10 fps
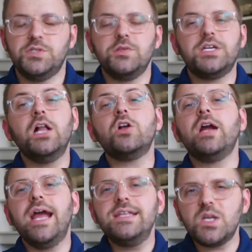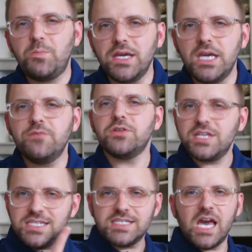So the color I ended up picking for
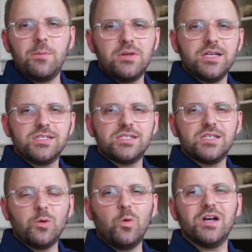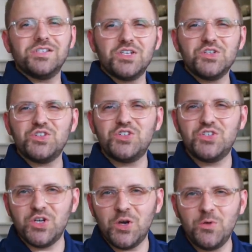these cabinets was
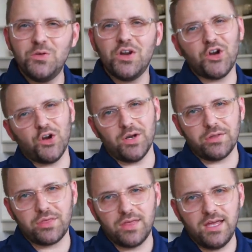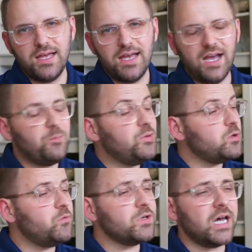Stone Hearth, a
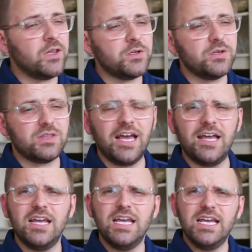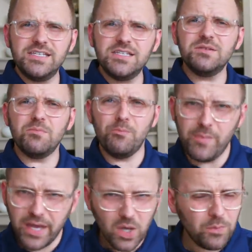beautiful color that isn't
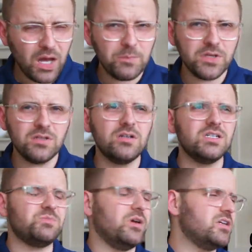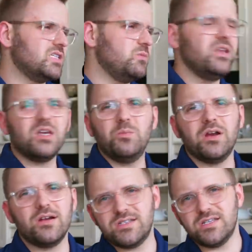mega popular, especially when you
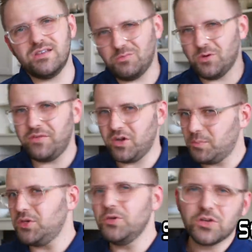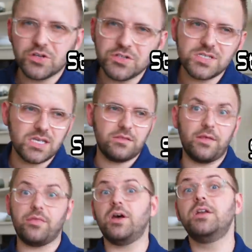compare it to the Revere Pewters and
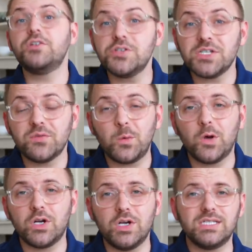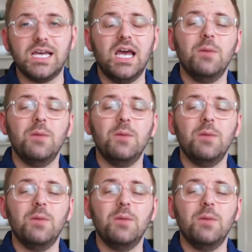the Thunders of the world.